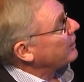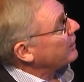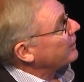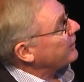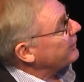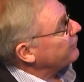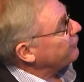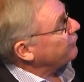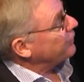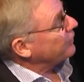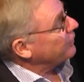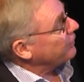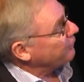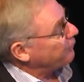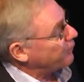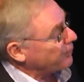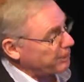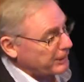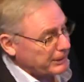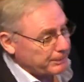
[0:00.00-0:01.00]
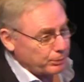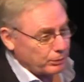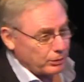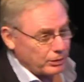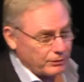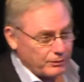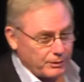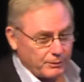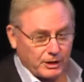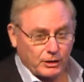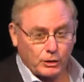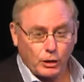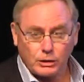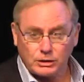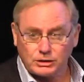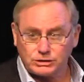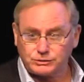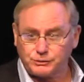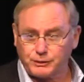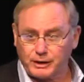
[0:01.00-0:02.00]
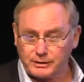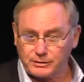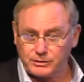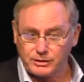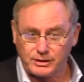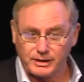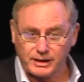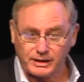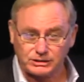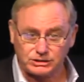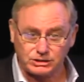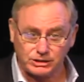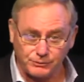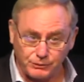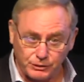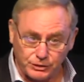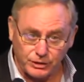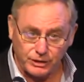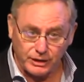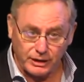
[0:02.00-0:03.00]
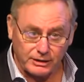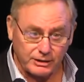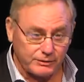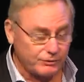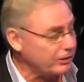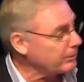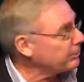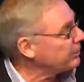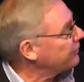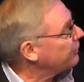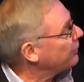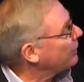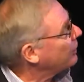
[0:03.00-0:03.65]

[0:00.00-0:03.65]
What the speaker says: That's for people, a college fund donation, if you're donating somebody for